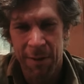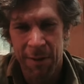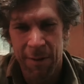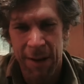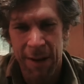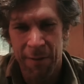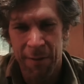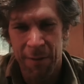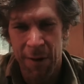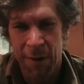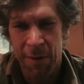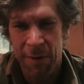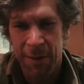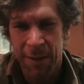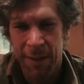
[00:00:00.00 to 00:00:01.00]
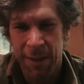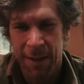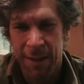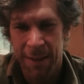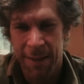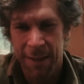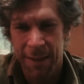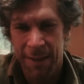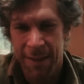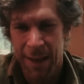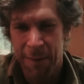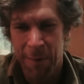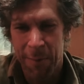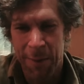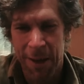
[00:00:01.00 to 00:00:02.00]
great folks the
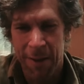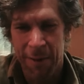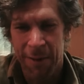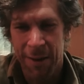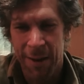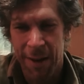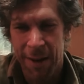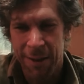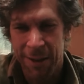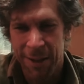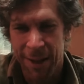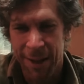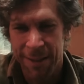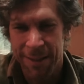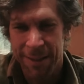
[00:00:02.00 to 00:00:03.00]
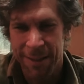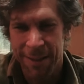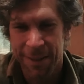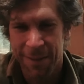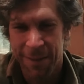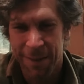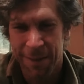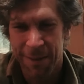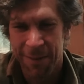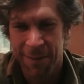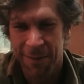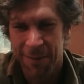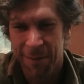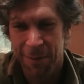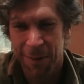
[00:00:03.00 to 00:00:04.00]
diamond mountain hot shots your
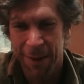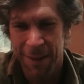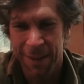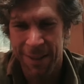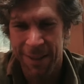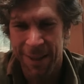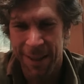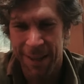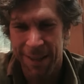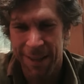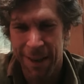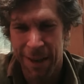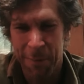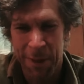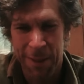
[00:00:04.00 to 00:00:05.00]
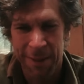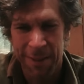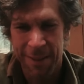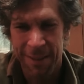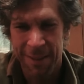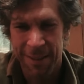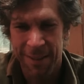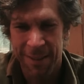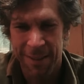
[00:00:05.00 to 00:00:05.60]
friend dan dobbins